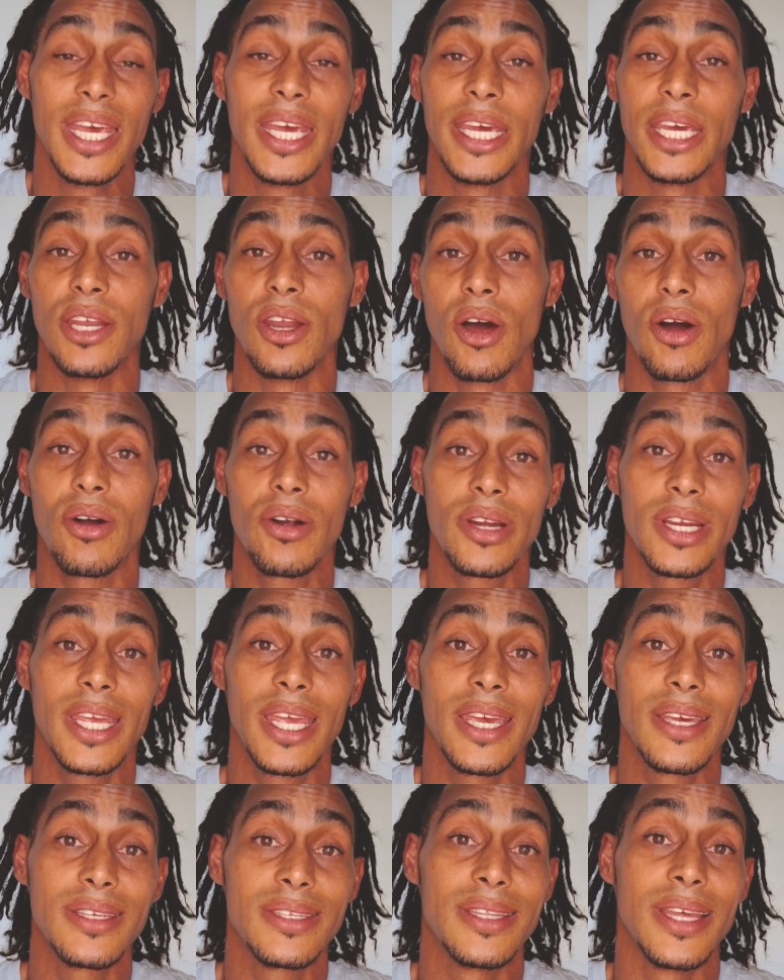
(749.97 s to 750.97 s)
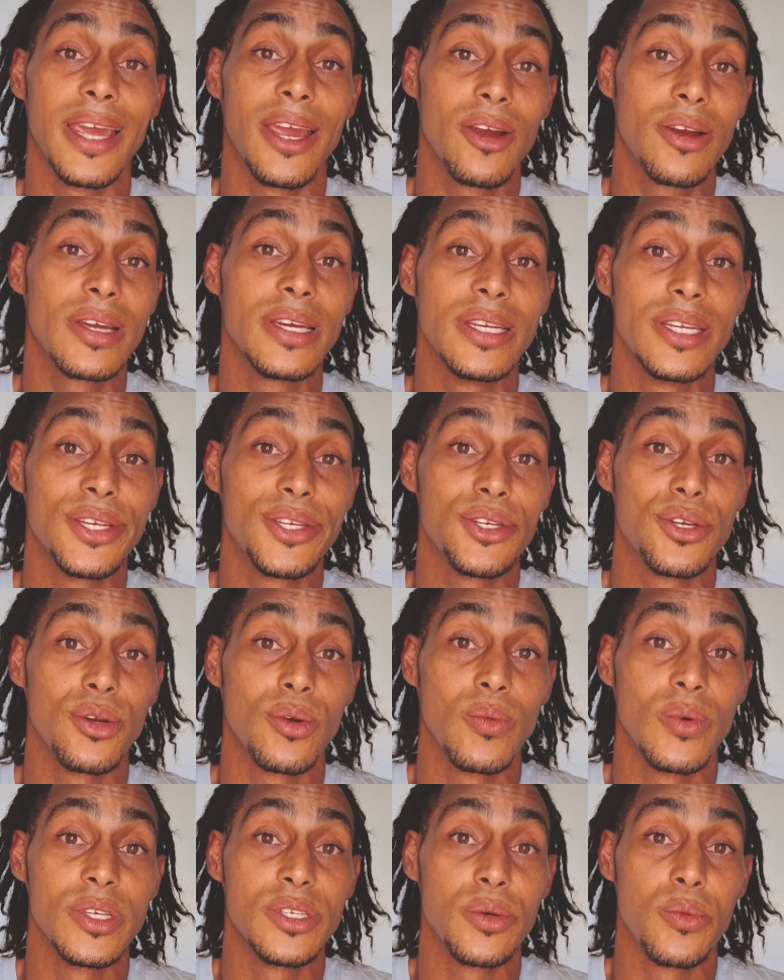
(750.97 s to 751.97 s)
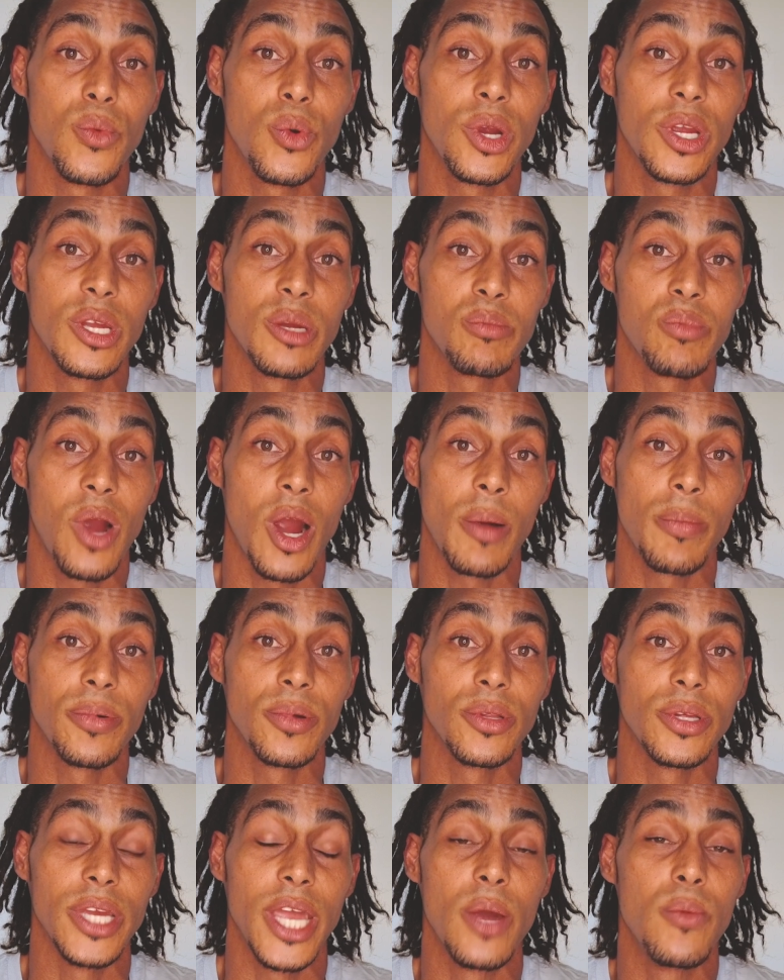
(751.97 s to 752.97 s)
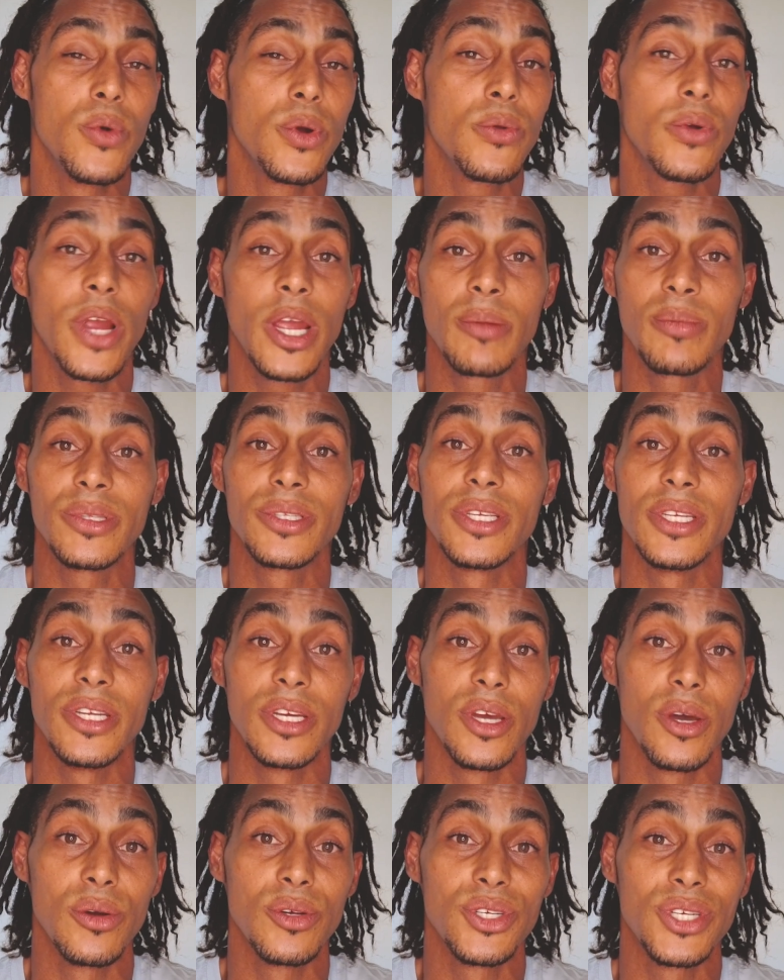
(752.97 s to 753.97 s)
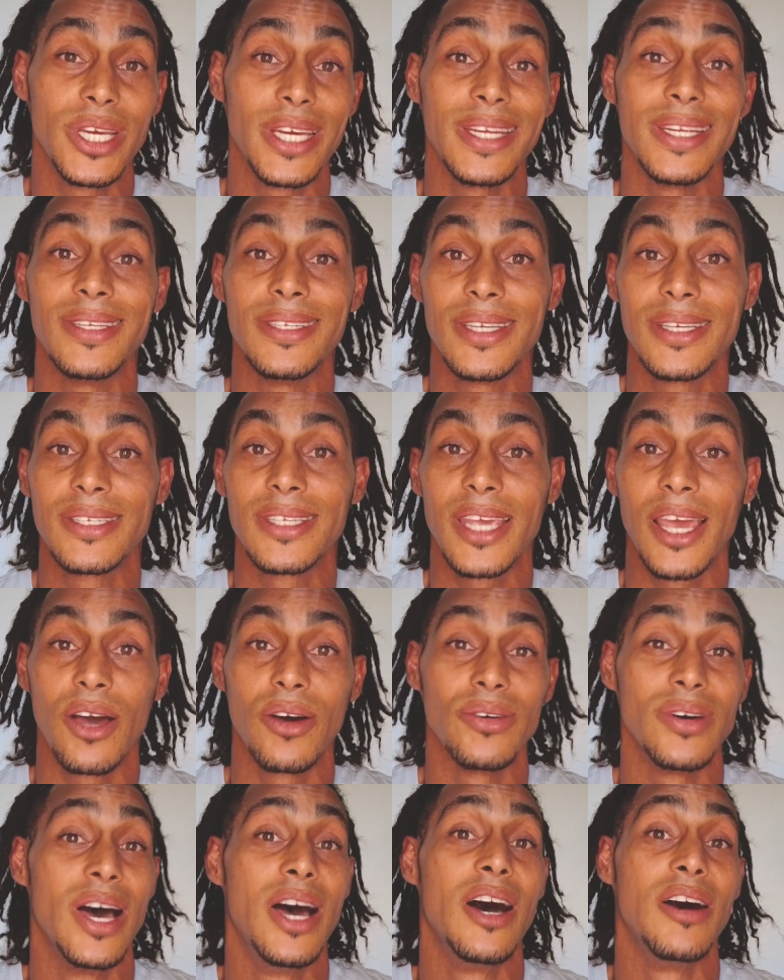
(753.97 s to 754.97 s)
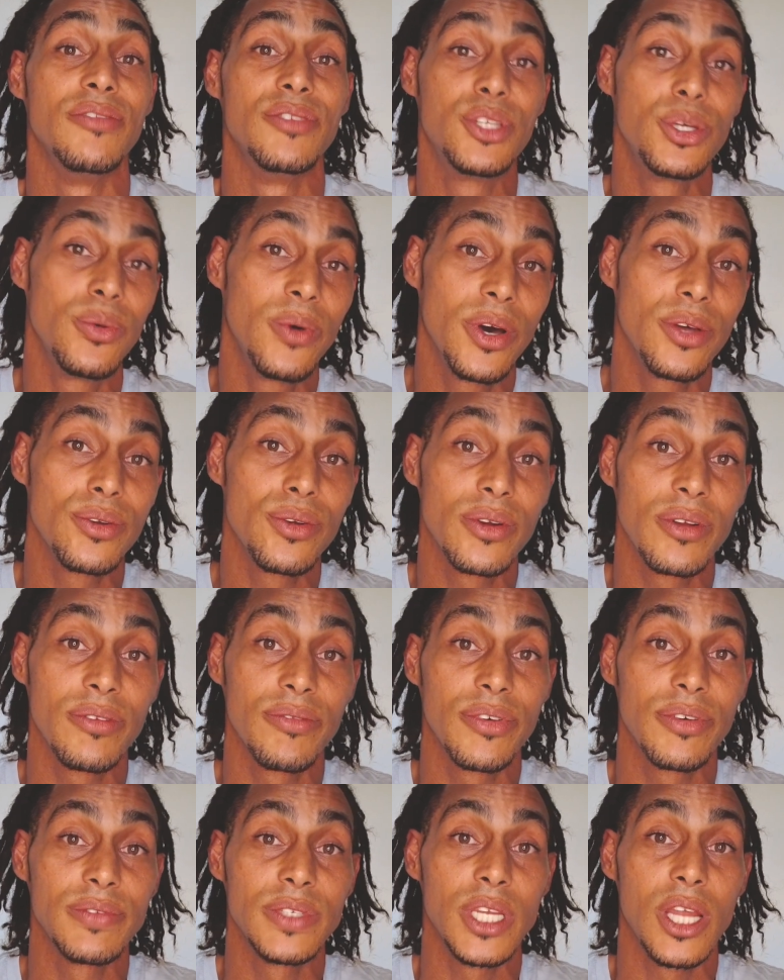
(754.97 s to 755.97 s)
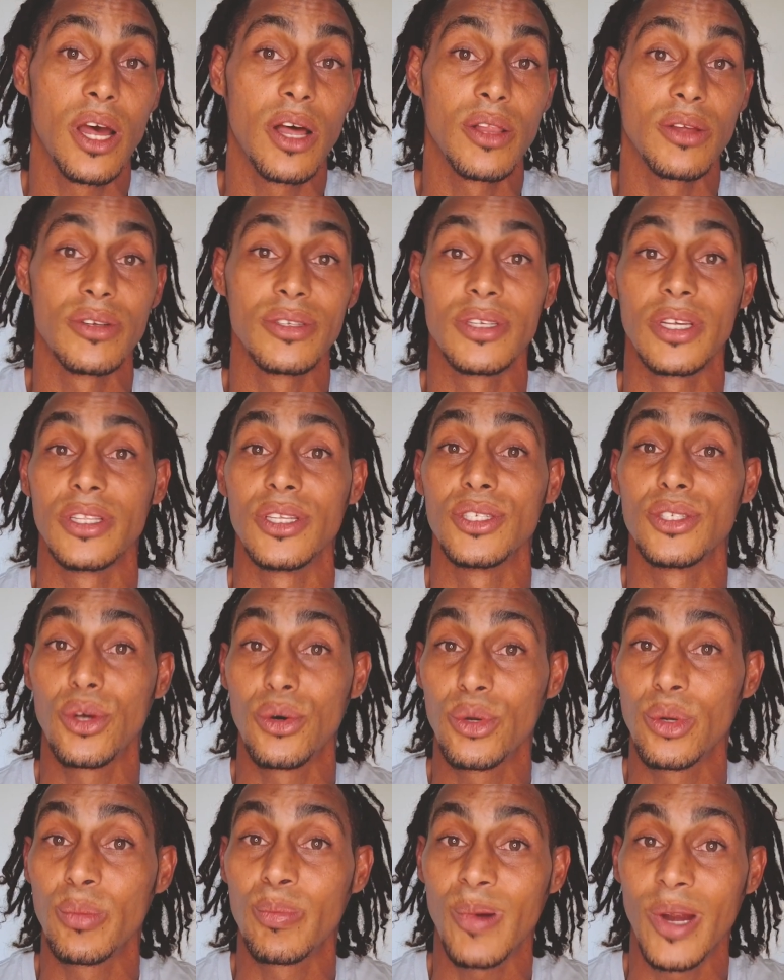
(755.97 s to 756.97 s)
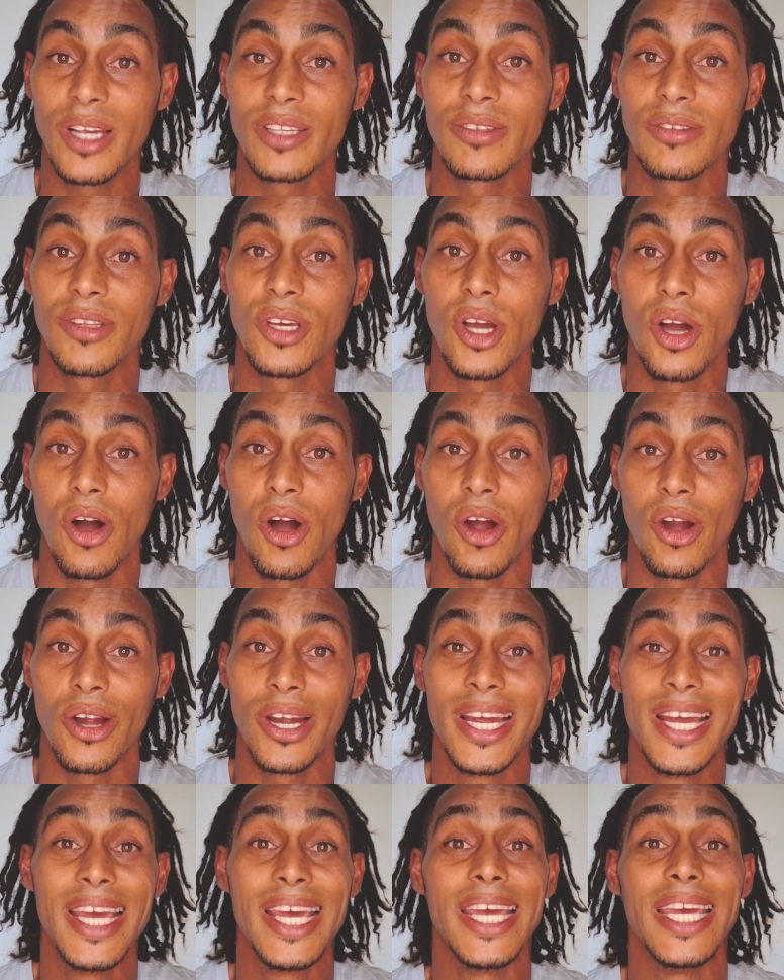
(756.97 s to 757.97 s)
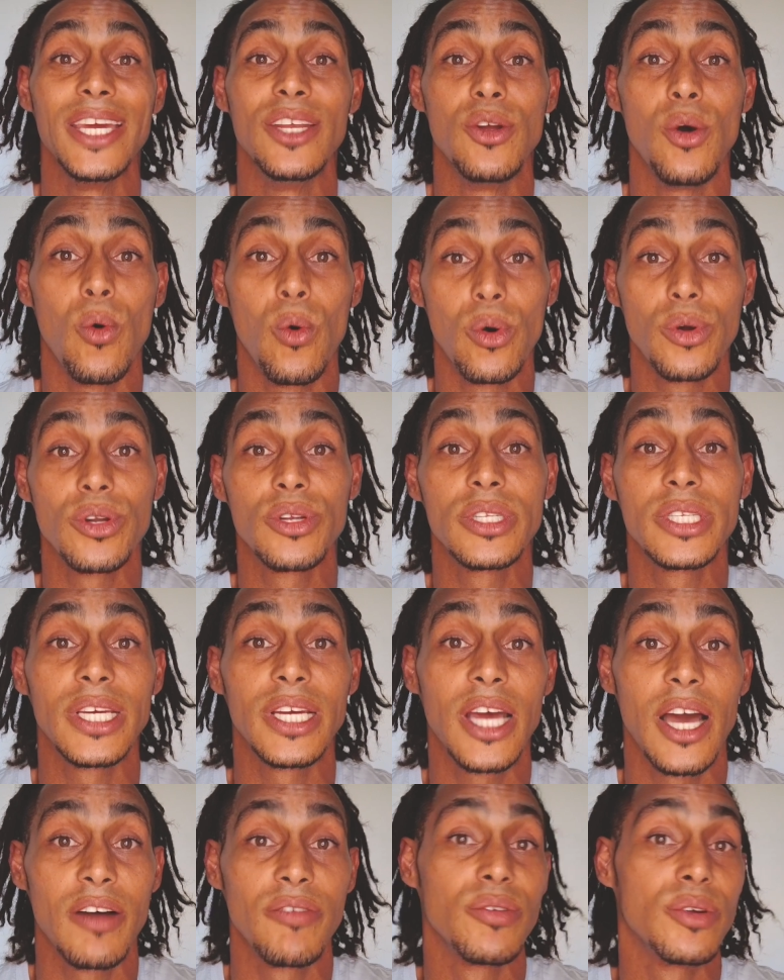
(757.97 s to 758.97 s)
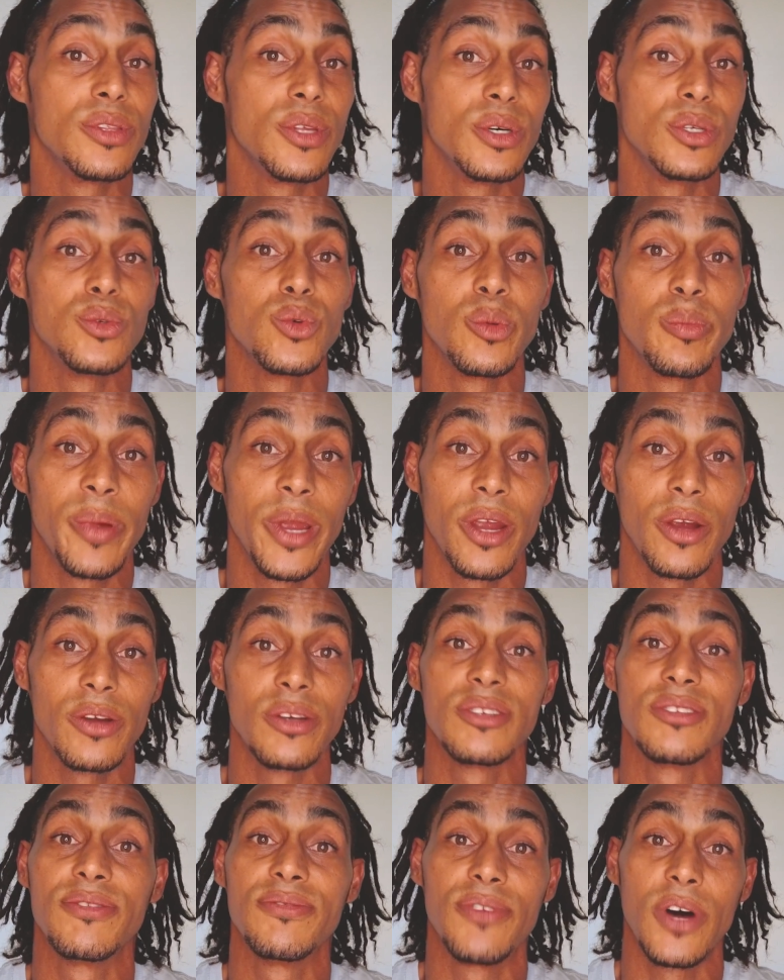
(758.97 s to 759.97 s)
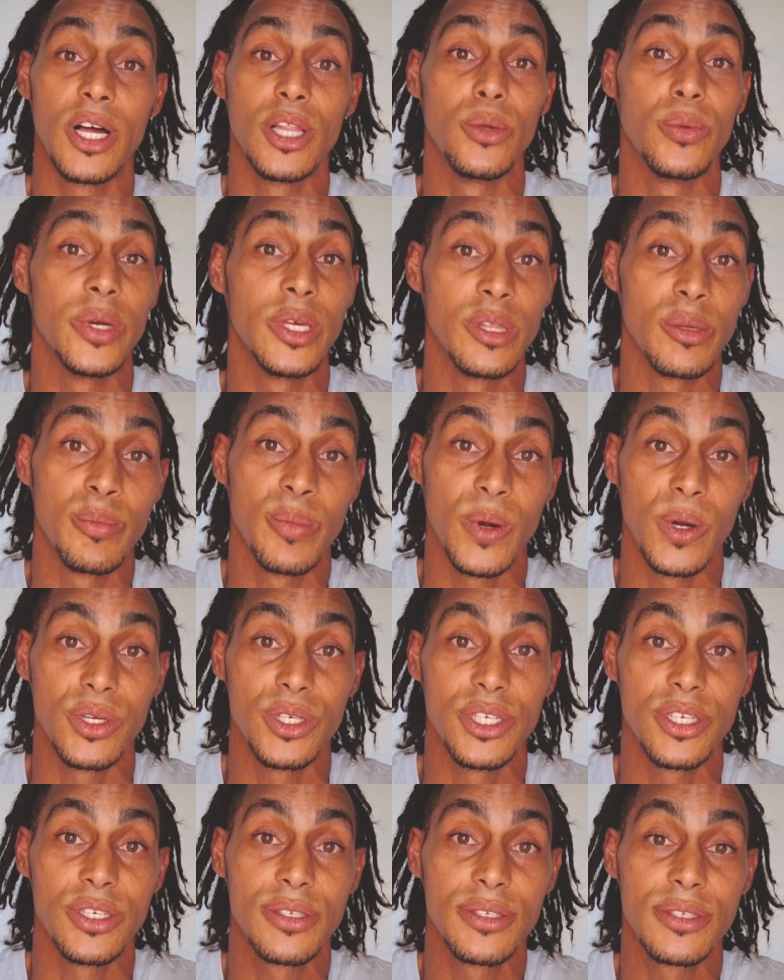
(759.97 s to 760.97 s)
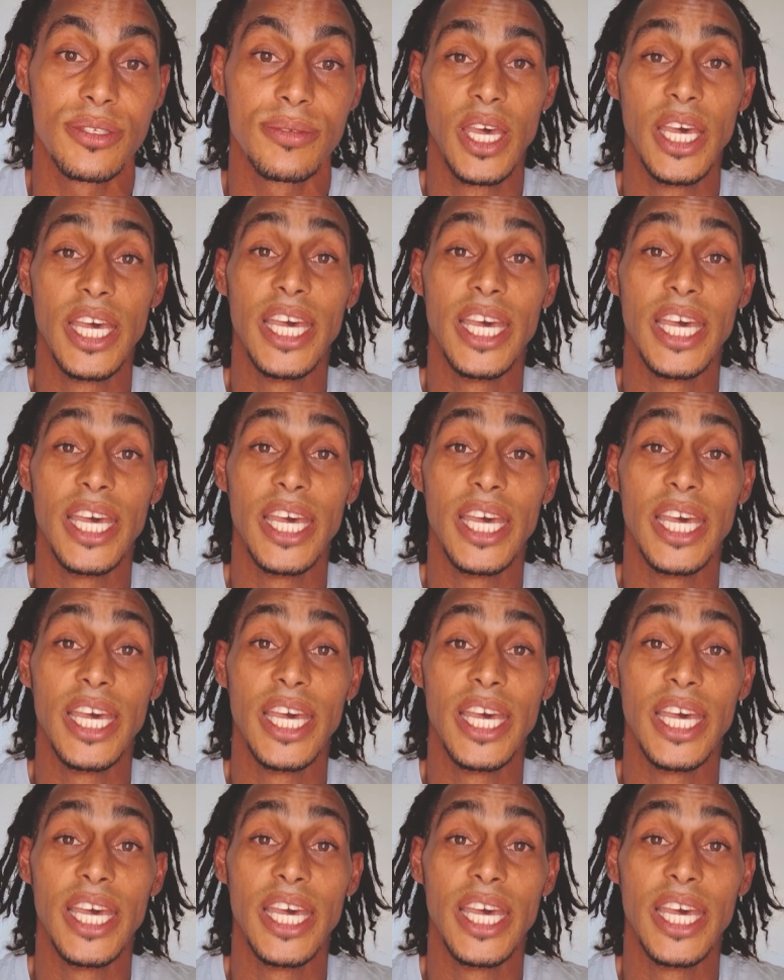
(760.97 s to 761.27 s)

In our case, the air conditioner wasn't working properly, and we were able to negotiate a discount of $250 on the total price of the car in order to cover those repairs following the purchase.